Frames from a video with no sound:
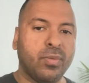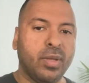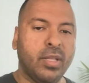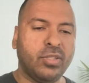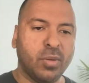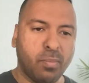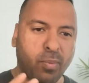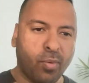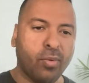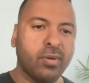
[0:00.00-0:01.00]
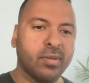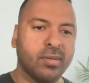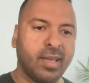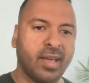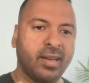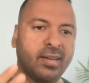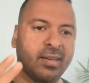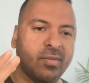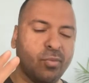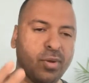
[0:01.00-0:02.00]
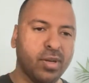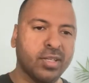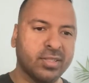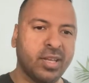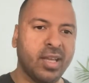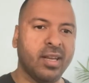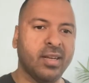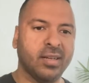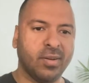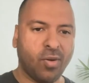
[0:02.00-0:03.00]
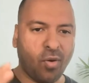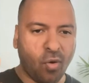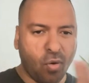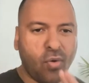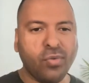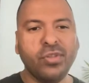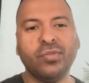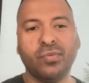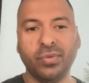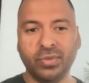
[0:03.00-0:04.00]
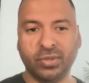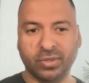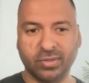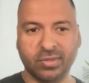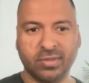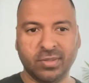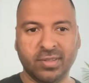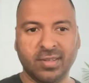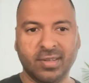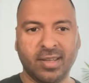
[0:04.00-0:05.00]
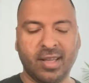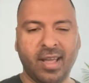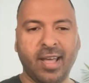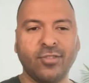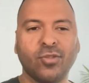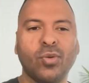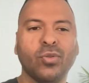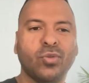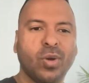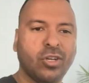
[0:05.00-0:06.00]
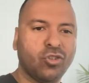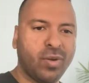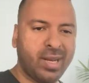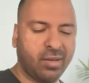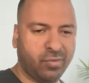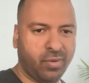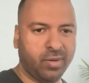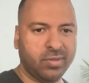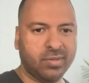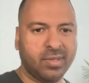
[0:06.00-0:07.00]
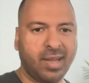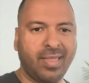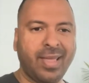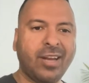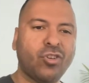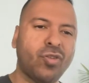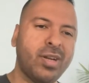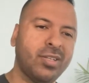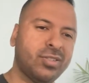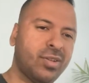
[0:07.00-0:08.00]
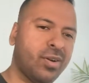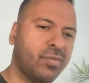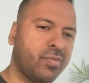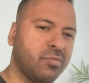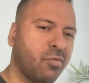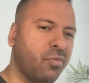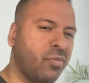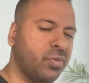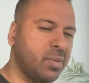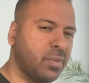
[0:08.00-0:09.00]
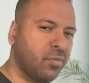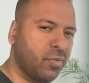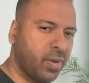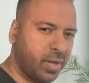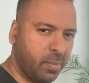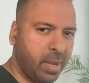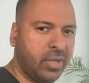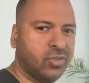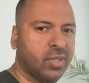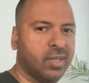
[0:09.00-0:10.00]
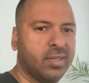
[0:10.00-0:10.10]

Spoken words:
It's important that we understand all these features had to go through a training first. And that training started from something very basic.